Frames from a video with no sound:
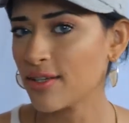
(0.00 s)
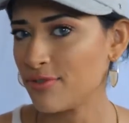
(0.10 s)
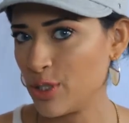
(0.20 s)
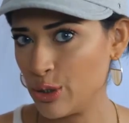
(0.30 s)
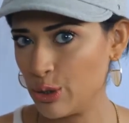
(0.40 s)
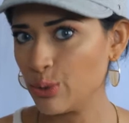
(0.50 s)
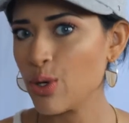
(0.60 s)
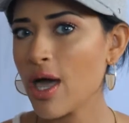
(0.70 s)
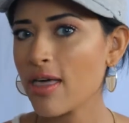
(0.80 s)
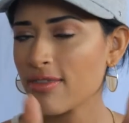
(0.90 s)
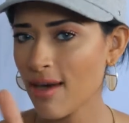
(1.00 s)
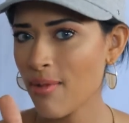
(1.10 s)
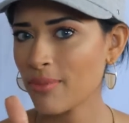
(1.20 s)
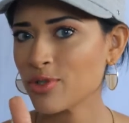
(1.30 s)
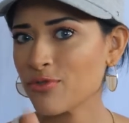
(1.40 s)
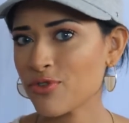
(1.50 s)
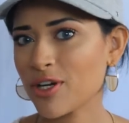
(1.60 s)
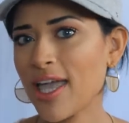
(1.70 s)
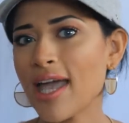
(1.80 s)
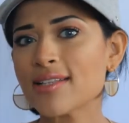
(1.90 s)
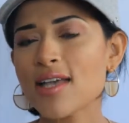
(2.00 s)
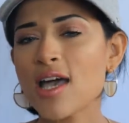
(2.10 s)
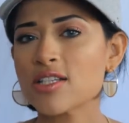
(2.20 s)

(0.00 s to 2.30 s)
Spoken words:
If you do, thumb up, don't forget,